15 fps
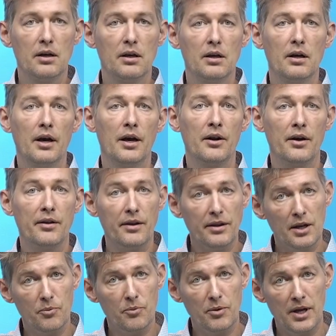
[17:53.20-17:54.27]
Another
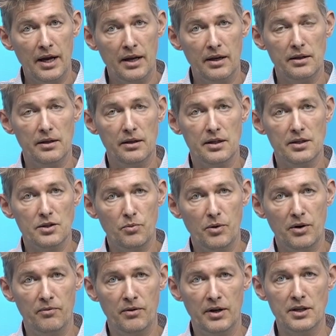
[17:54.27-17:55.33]
thing we added in this
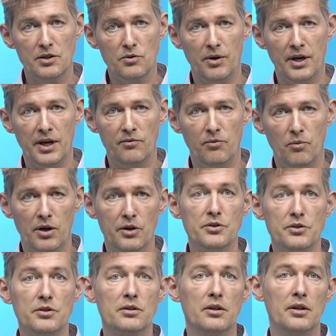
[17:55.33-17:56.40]
release wave
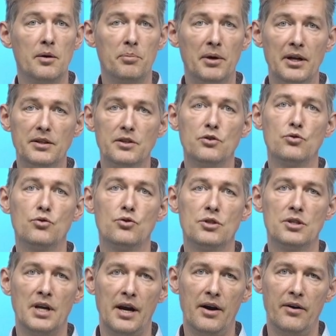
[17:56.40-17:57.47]
was ability to
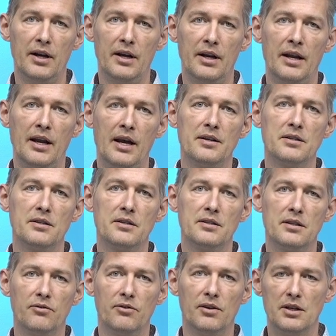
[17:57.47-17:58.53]
share an analysis
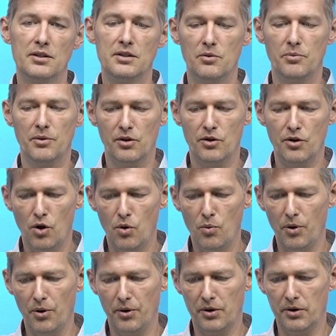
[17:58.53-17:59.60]
definition with a
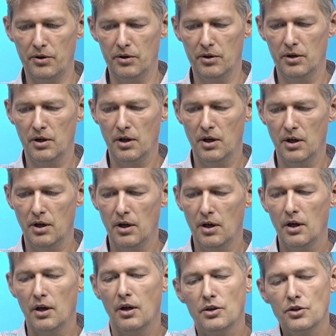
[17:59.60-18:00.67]
coworker.
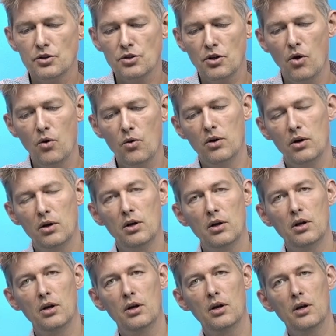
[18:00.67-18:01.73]
So
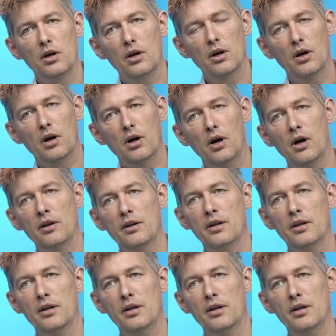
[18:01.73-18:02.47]
on the